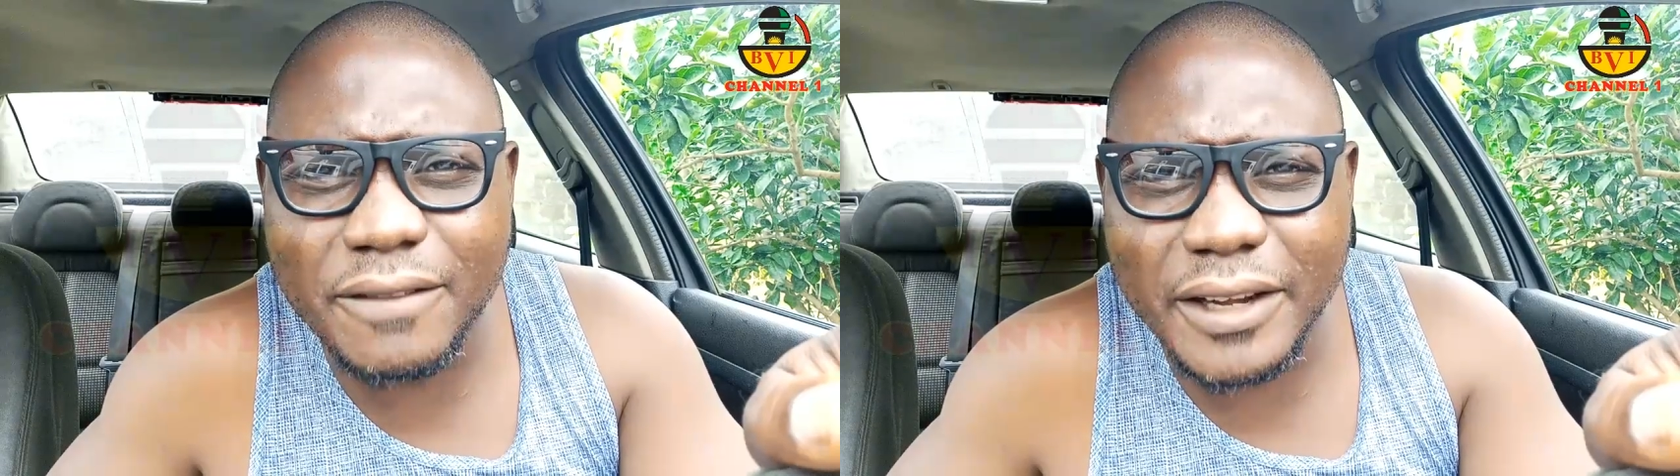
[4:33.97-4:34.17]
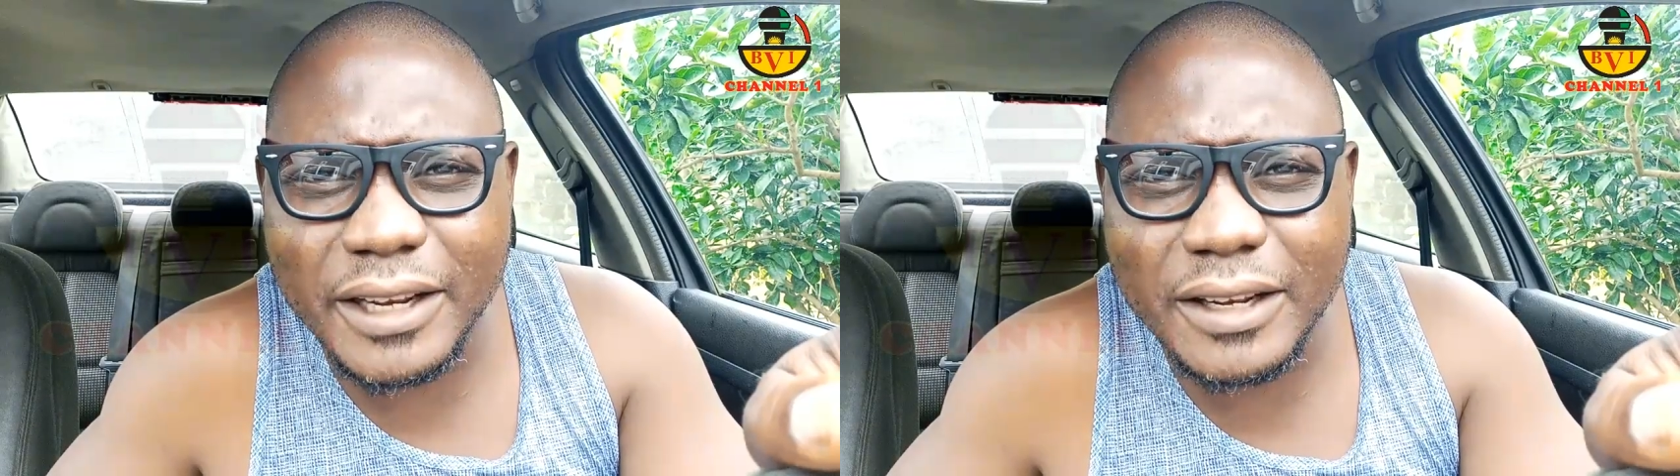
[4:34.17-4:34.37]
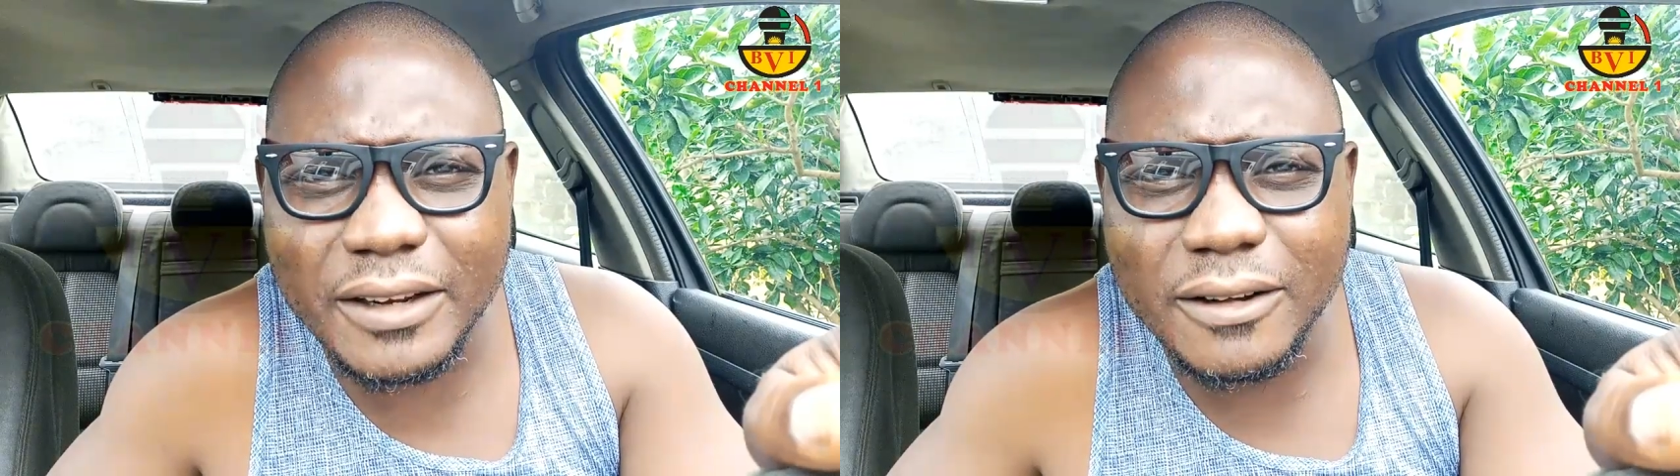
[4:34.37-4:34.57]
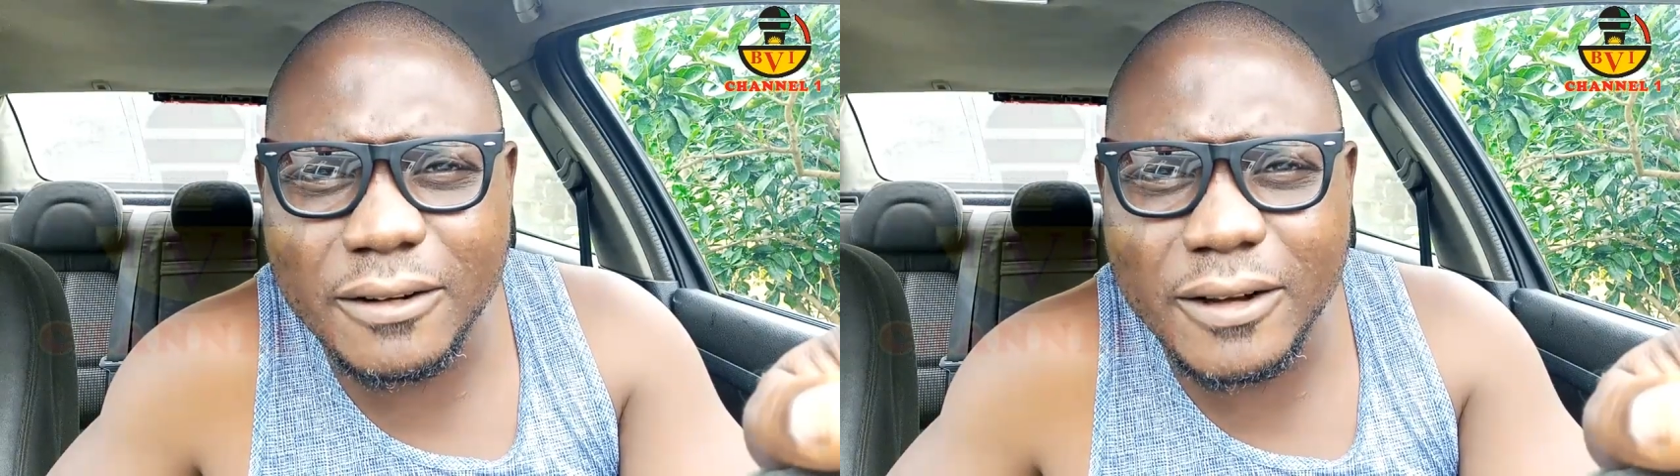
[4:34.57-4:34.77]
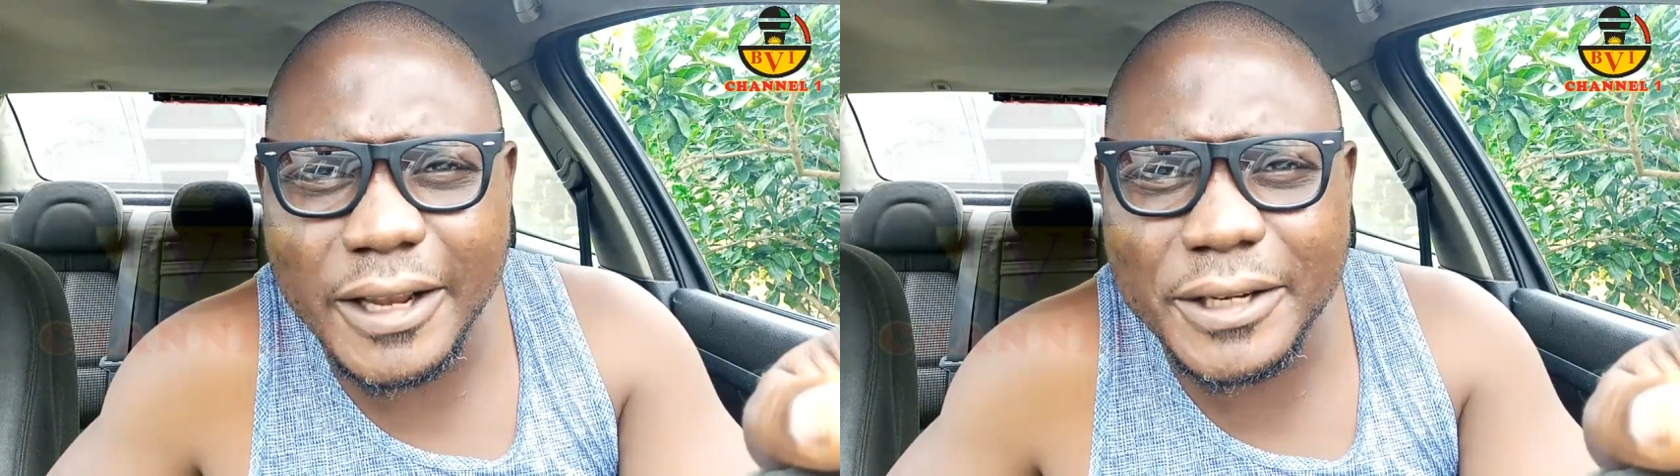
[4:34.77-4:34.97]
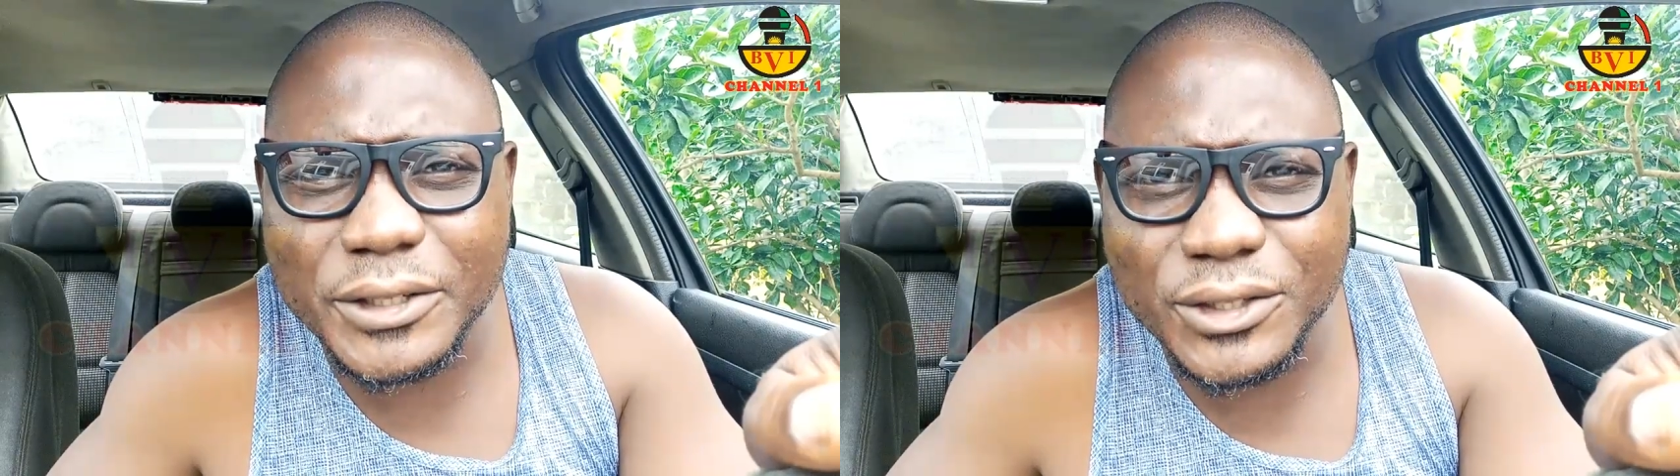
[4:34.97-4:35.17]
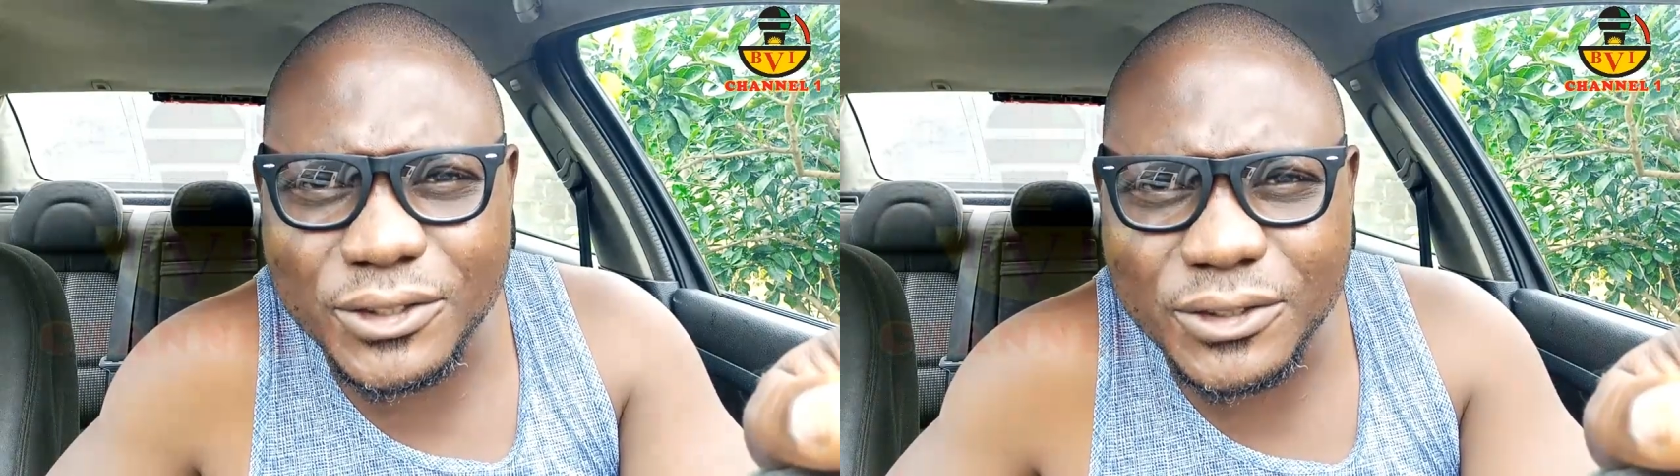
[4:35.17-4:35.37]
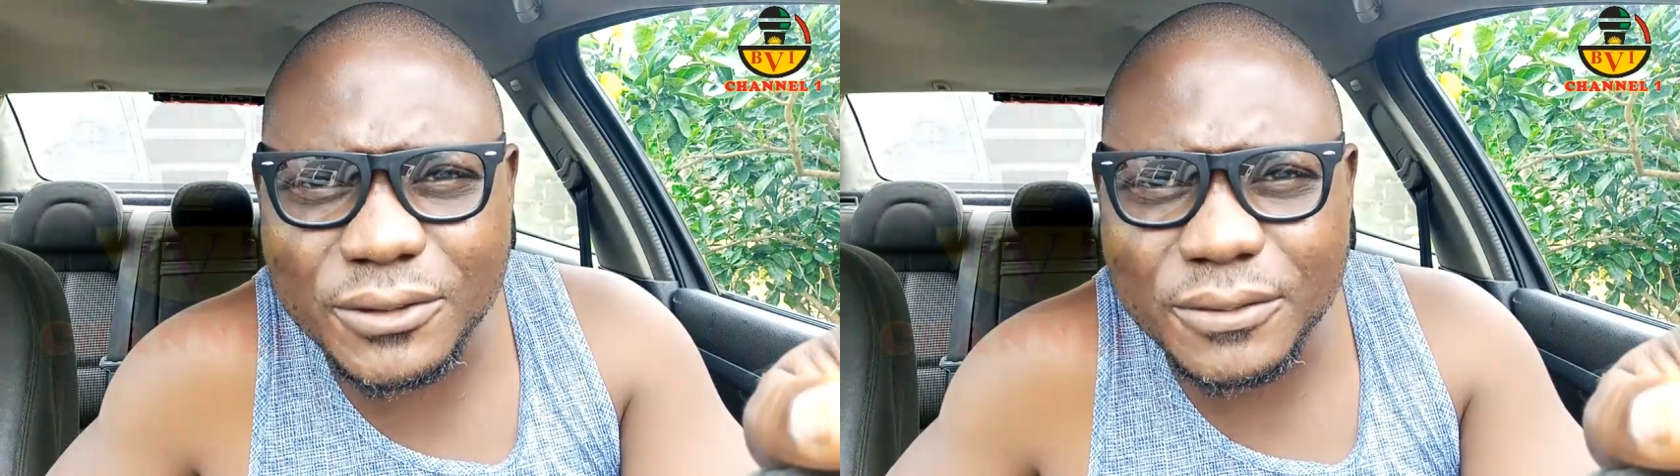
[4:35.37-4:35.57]
three
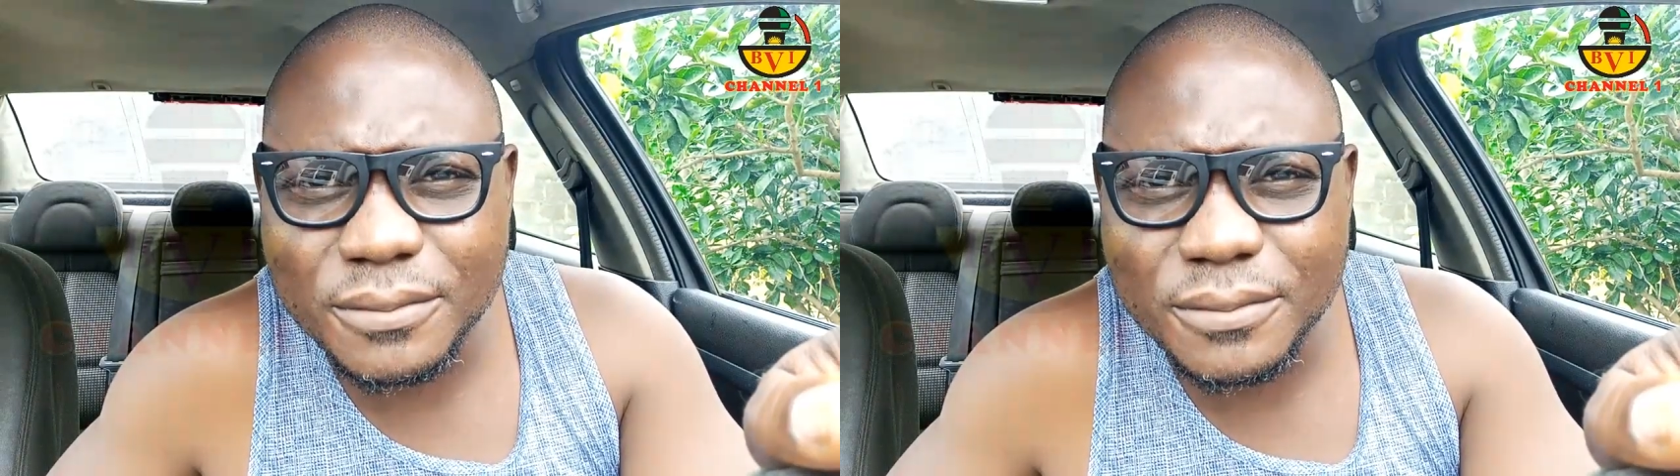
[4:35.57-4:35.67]
ladies.